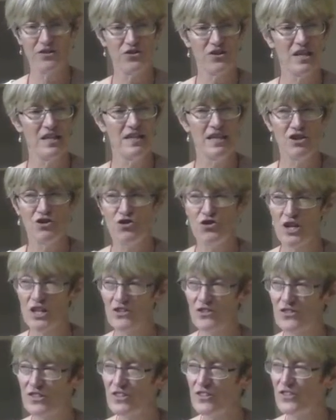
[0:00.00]
of
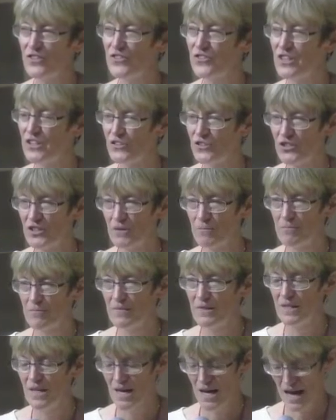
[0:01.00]
Justice.
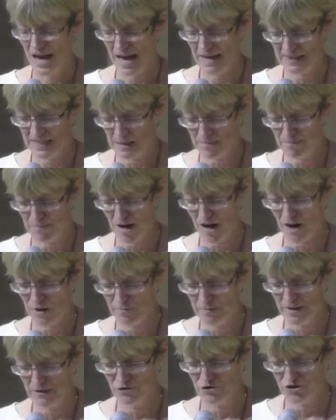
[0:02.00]
And Yates
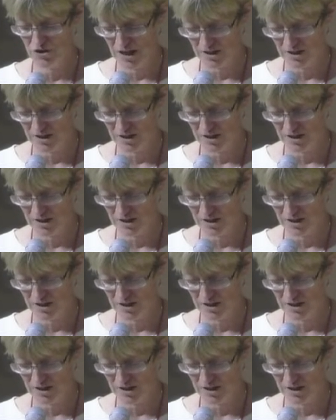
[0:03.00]
continued,